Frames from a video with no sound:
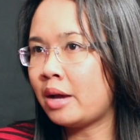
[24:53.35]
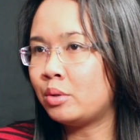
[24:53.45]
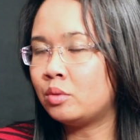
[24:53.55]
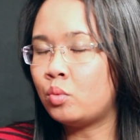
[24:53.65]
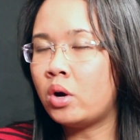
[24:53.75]
I
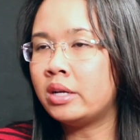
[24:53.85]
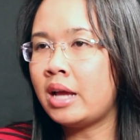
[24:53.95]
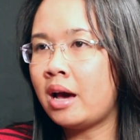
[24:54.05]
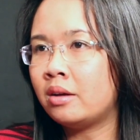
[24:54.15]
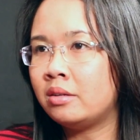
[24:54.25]
was
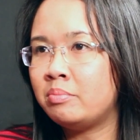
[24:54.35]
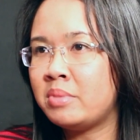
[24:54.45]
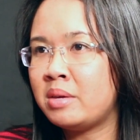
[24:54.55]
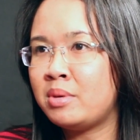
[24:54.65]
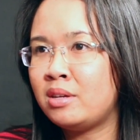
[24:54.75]
one out of
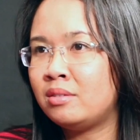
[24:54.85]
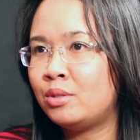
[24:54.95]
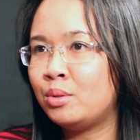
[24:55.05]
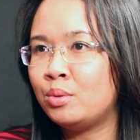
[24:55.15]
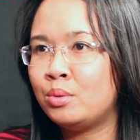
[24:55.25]

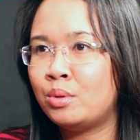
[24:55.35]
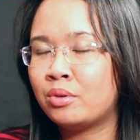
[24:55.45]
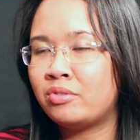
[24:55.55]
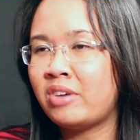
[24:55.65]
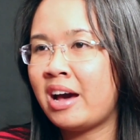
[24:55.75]
maybe 2
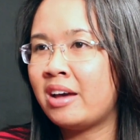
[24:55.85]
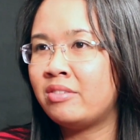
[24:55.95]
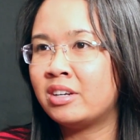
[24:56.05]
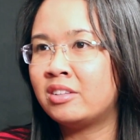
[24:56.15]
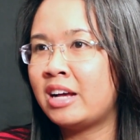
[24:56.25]
or
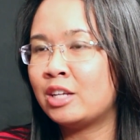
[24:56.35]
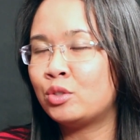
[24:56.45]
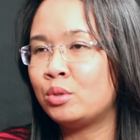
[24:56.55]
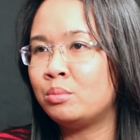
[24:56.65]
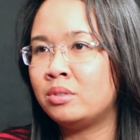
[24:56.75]
5 in a
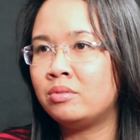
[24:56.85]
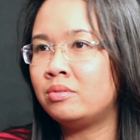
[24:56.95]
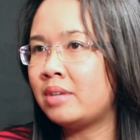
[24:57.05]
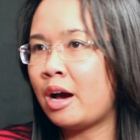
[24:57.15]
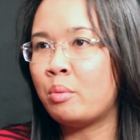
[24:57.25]
classroom of
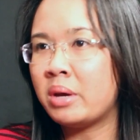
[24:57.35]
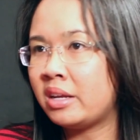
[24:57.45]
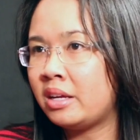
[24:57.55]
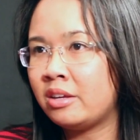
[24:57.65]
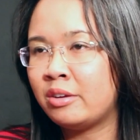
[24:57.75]
how
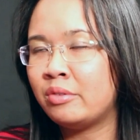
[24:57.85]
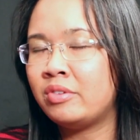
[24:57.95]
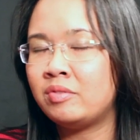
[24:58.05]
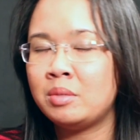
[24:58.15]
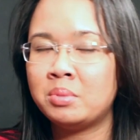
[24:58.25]
many,
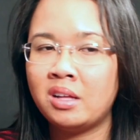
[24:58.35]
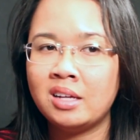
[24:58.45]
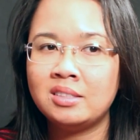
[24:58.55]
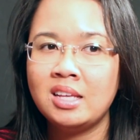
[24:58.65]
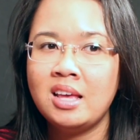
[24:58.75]
50
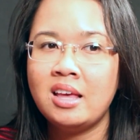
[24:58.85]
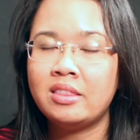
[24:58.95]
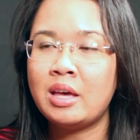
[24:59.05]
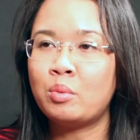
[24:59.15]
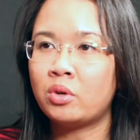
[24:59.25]
plus,
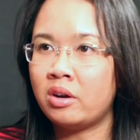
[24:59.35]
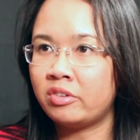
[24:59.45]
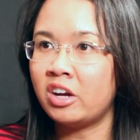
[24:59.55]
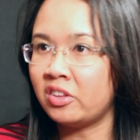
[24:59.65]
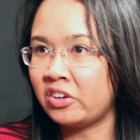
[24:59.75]
that were
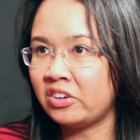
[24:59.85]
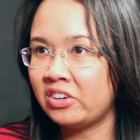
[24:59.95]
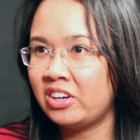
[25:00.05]
of color.